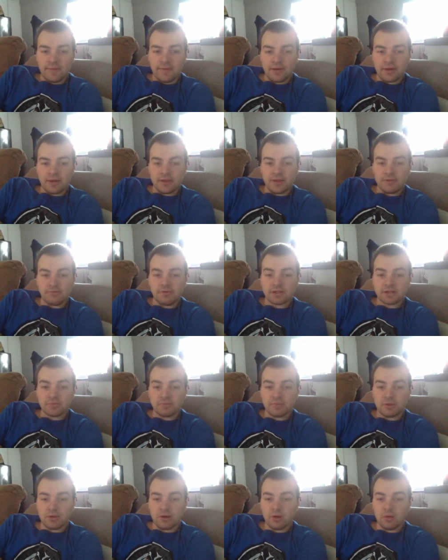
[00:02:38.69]
uh, The
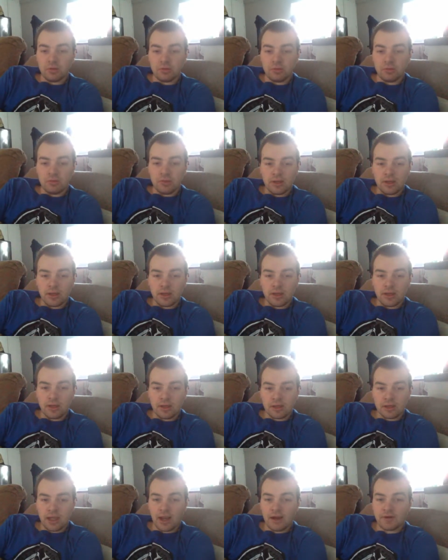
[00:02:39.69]
Fractured But Whole, uh,
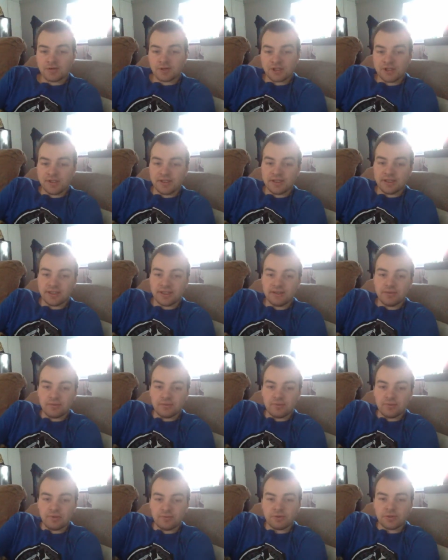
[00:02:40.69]
Character Sheet Elite,